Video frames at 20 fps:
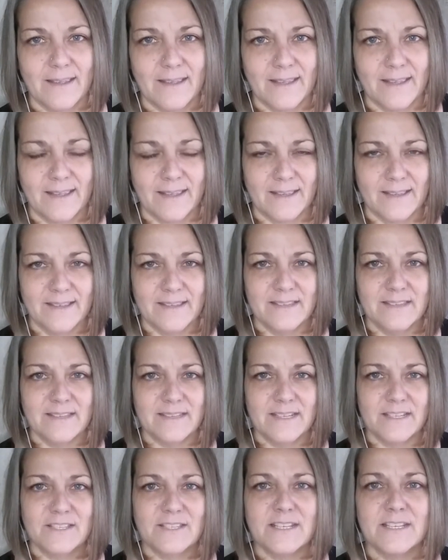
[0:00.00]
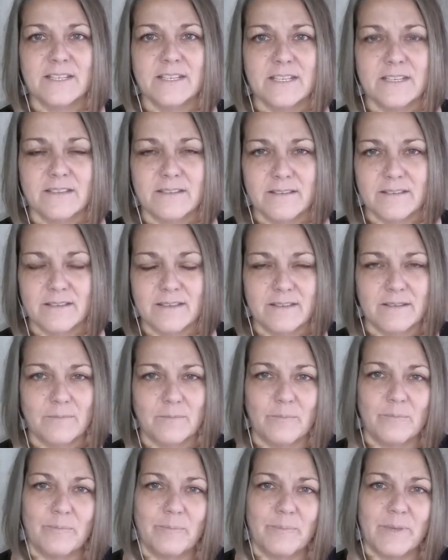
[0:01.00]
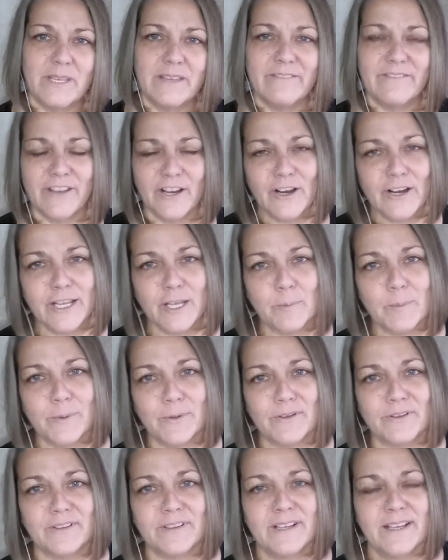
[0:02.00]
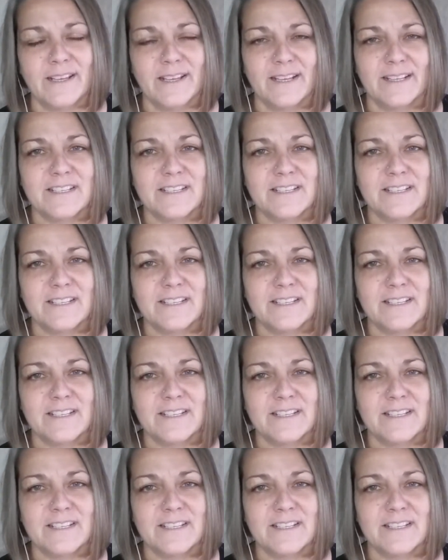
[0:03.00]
and it's going to be variable,